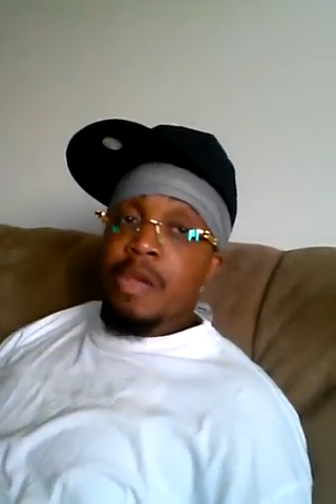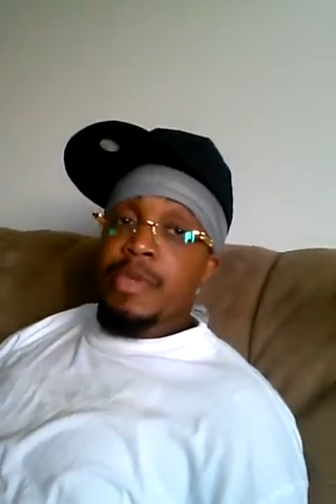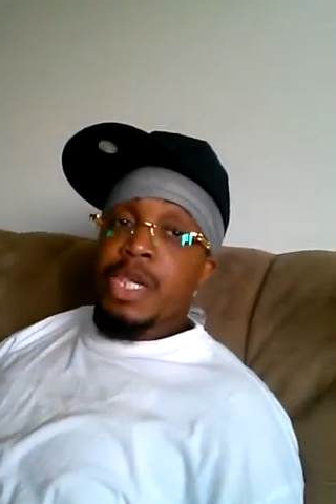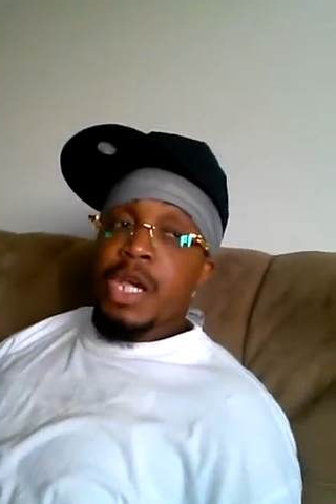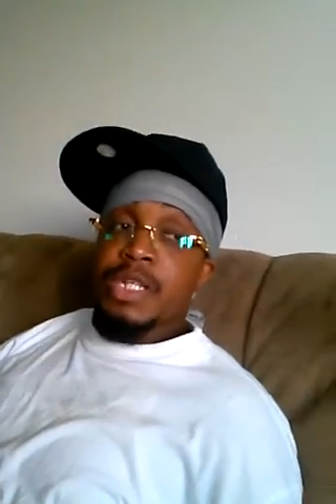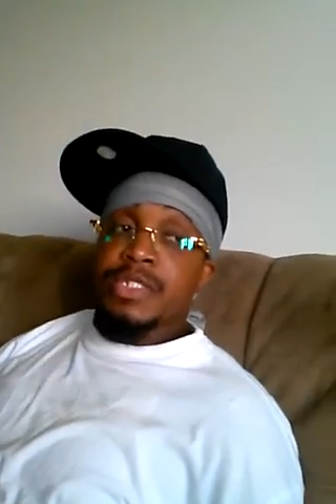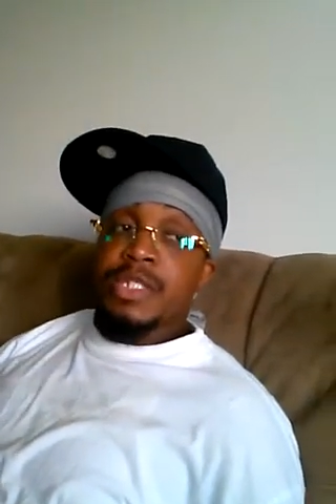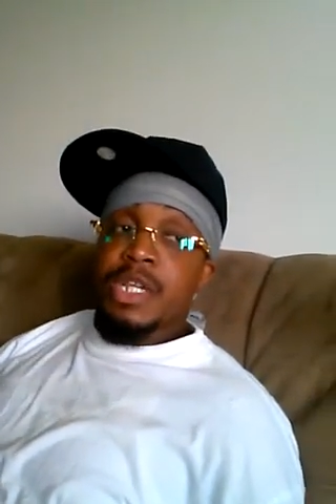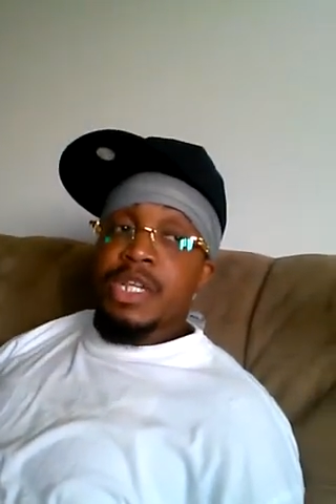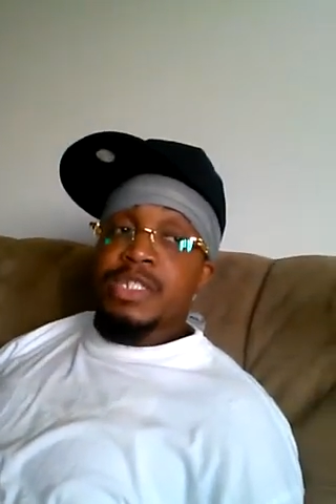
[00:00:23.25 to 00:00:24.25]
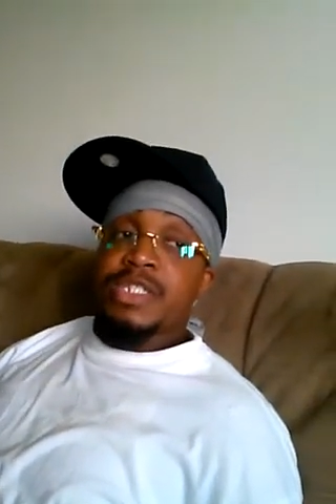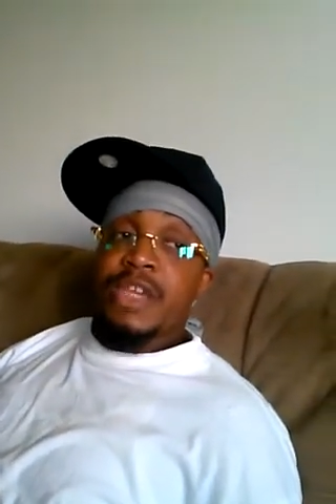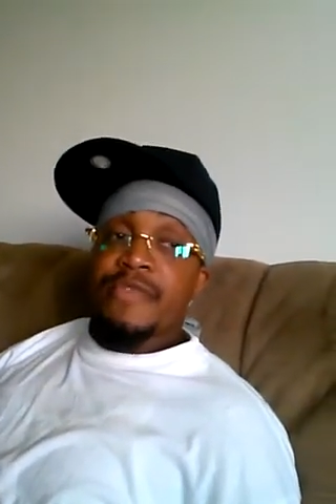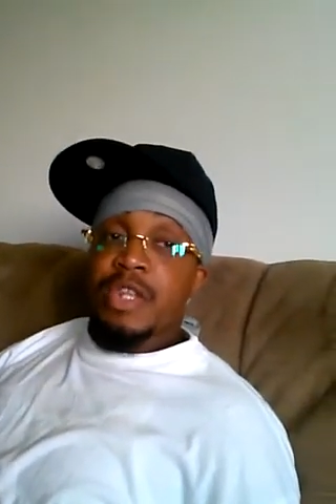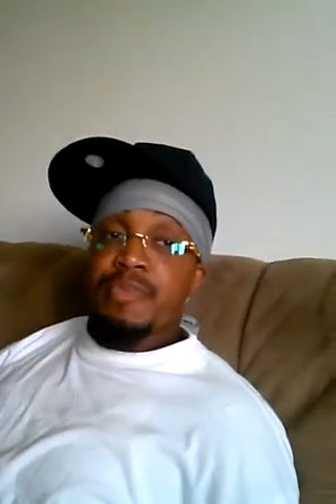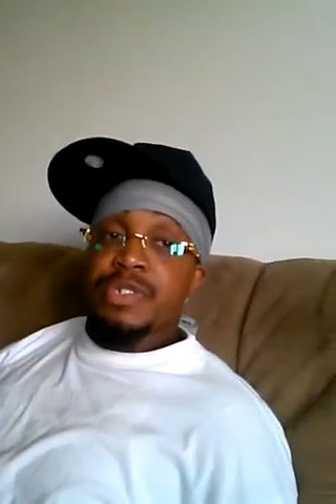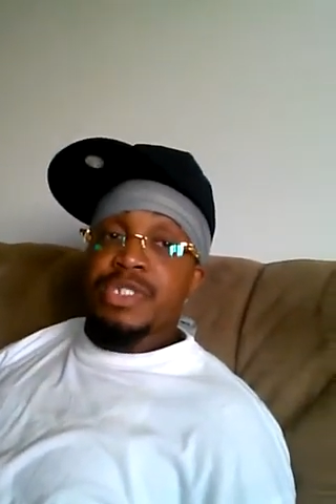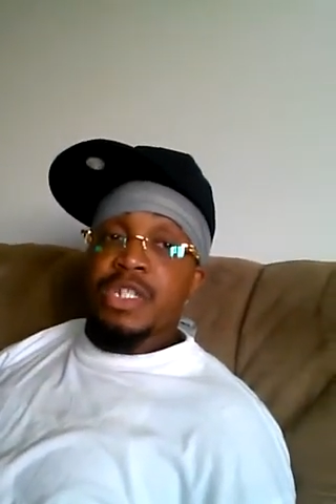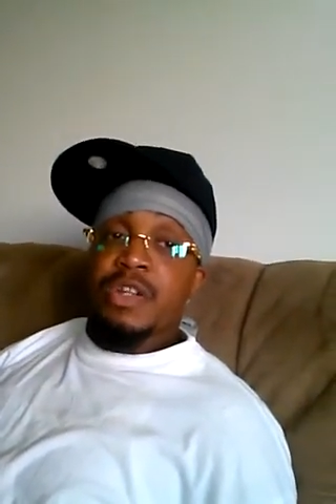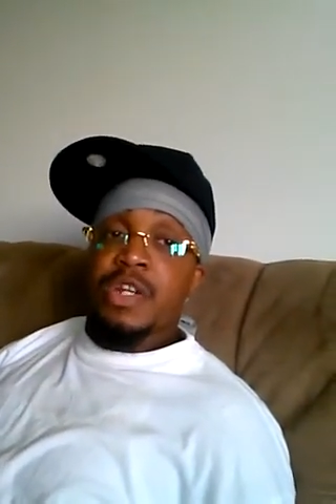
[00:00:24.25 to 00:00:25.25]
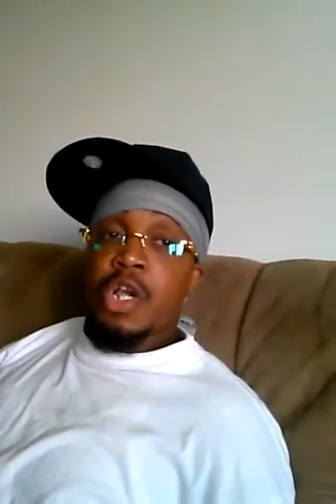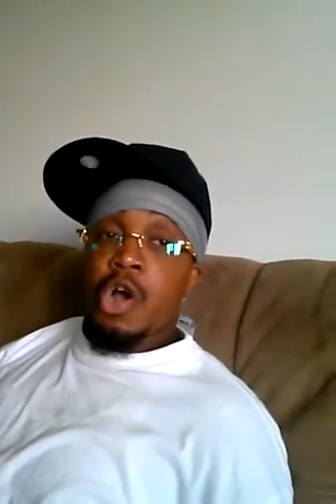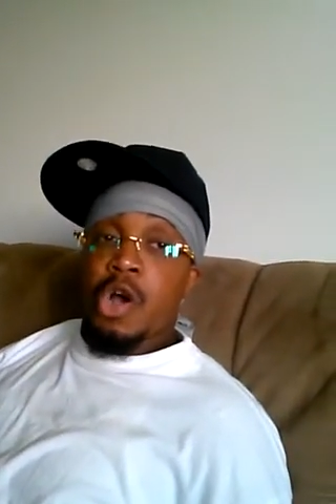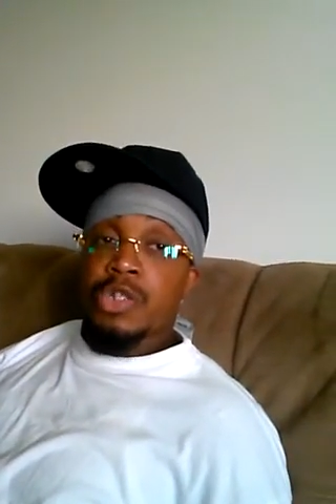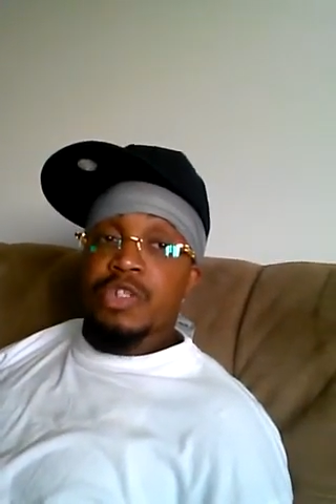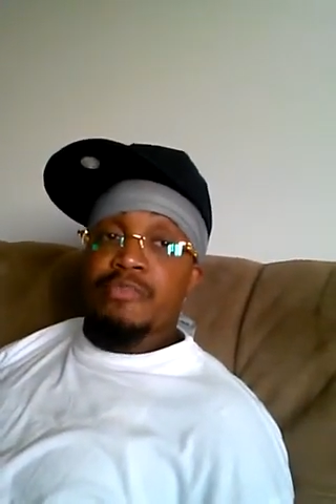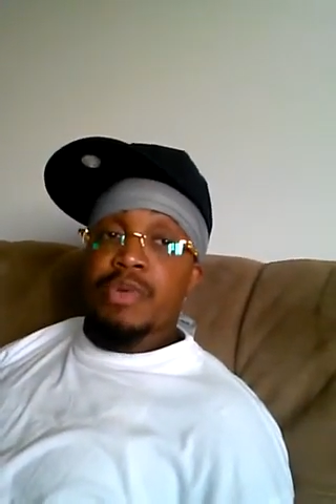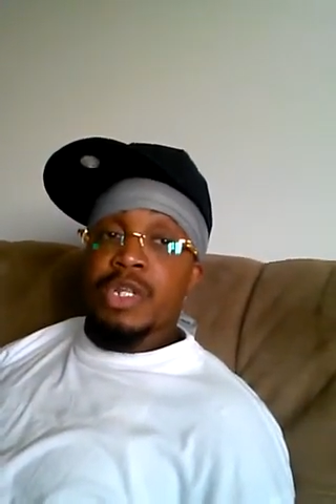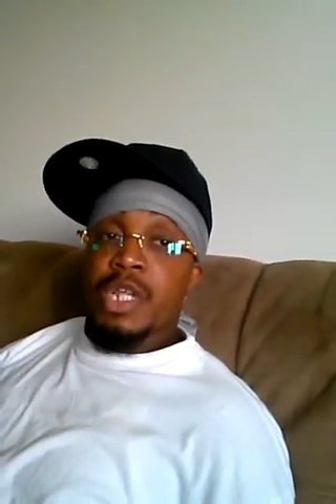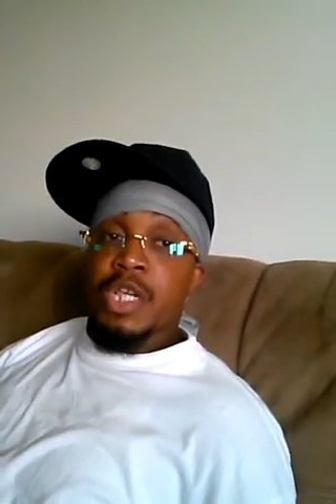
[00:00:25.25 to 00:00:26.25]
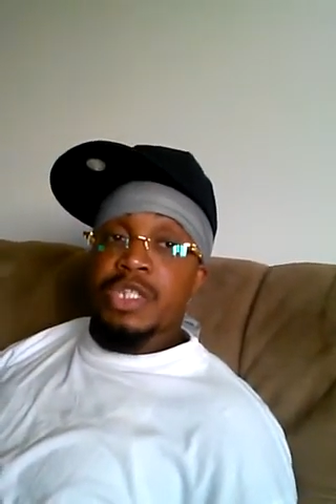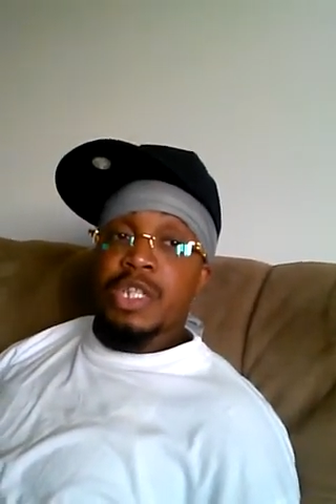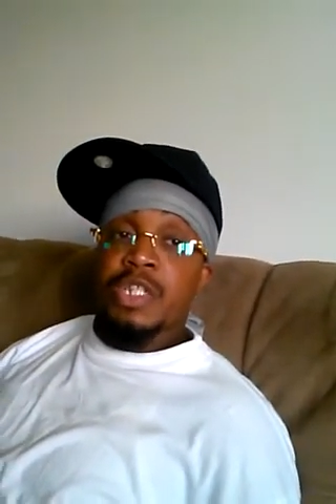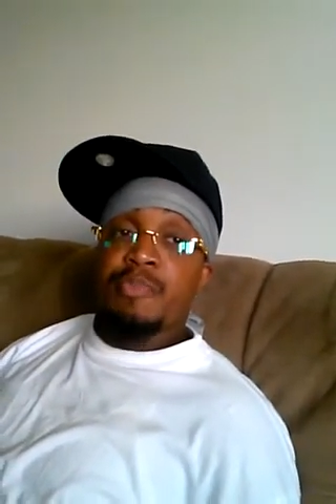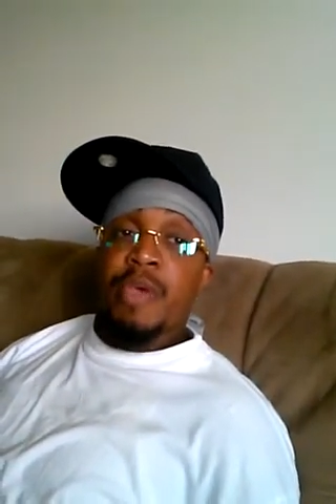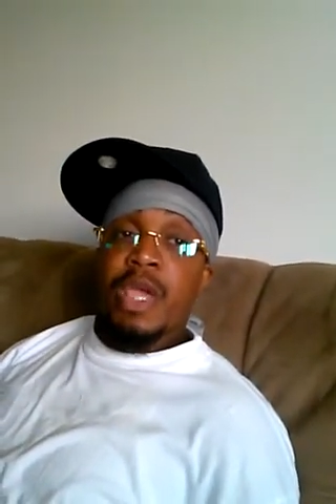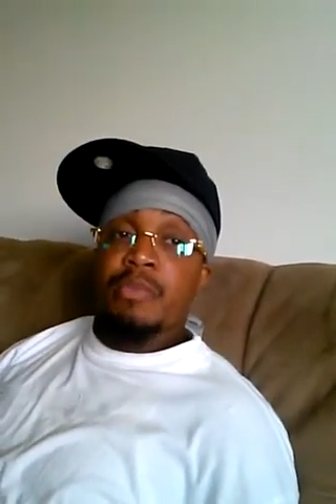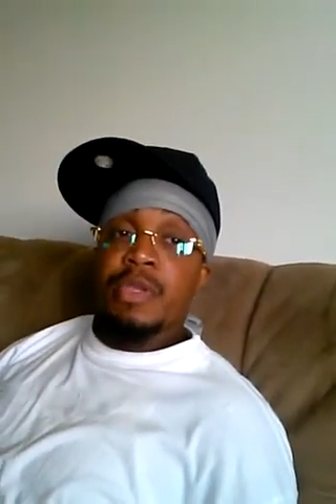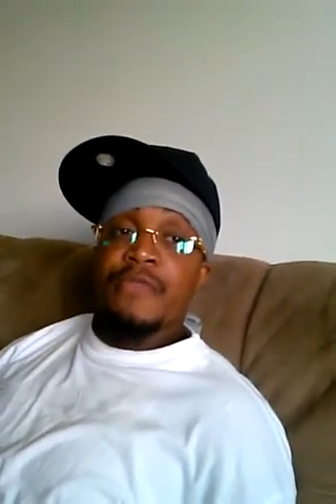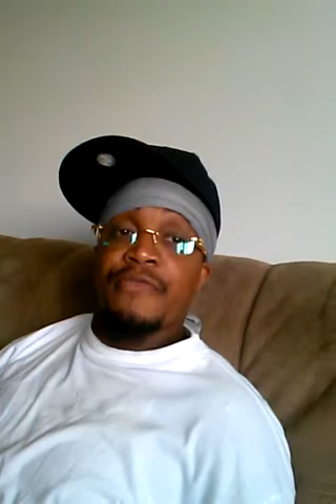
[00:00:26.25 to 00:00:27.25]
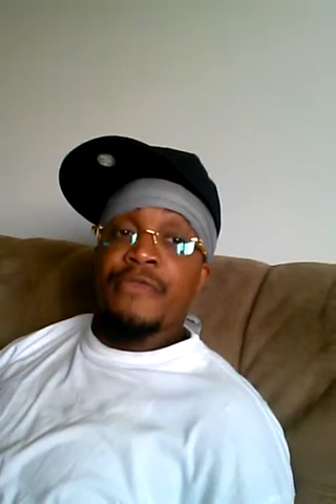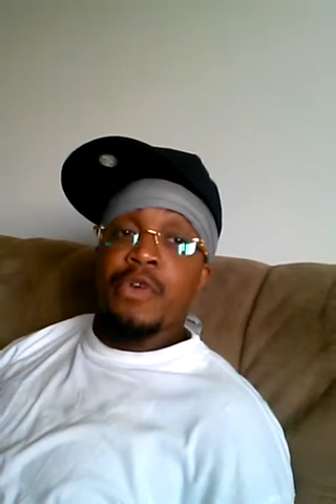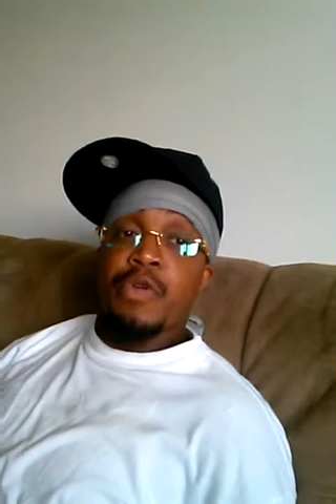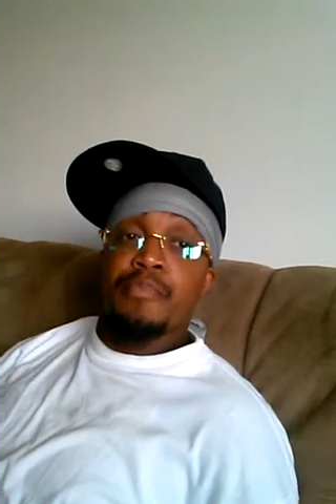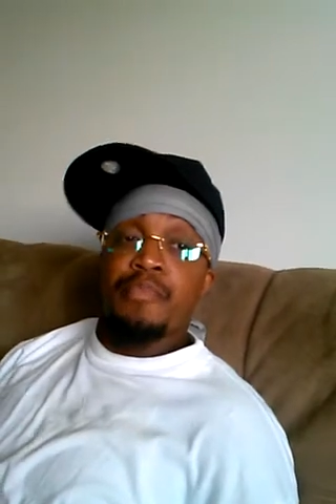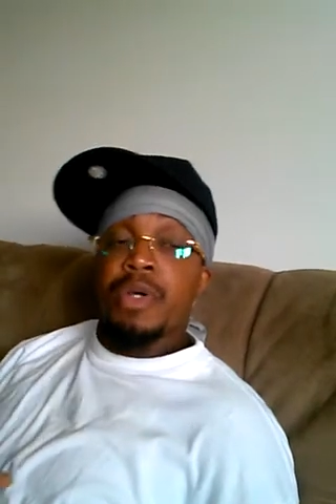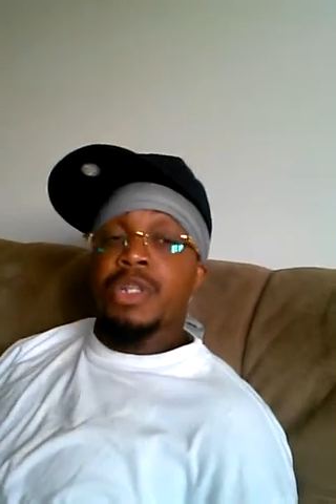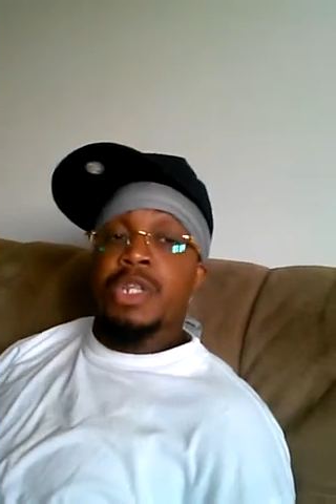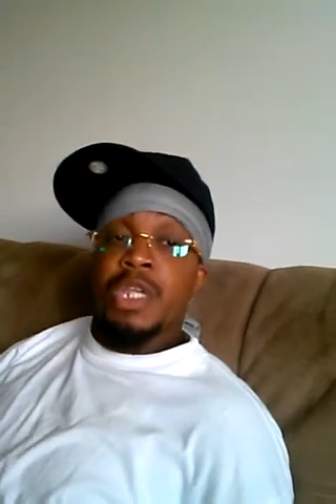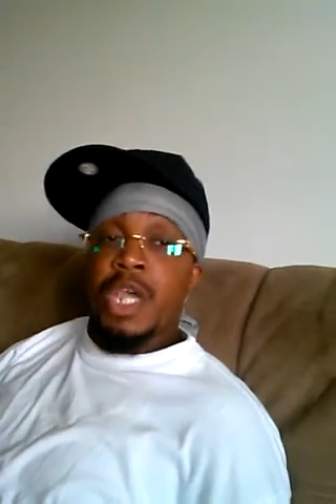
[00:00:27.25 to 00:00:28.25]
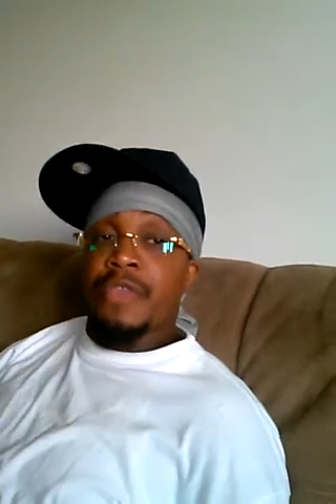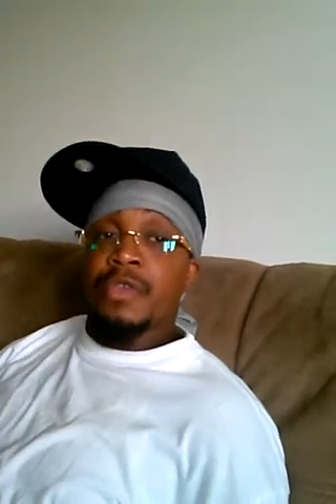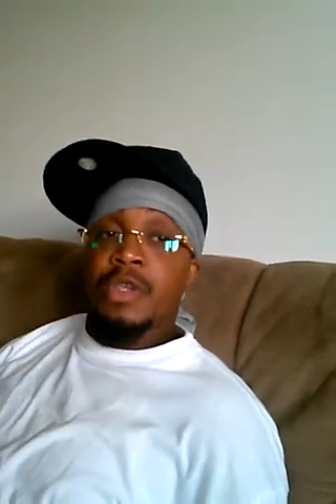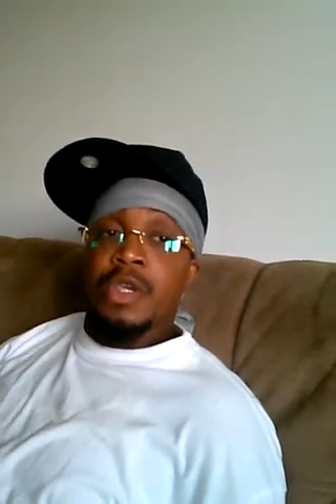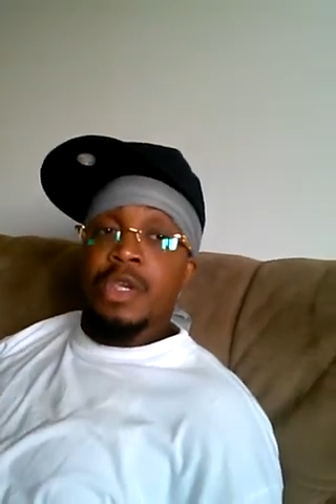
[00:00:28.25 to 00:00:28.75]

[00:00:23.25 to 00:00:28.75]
because 70% of the cost of production is payment for putting it together.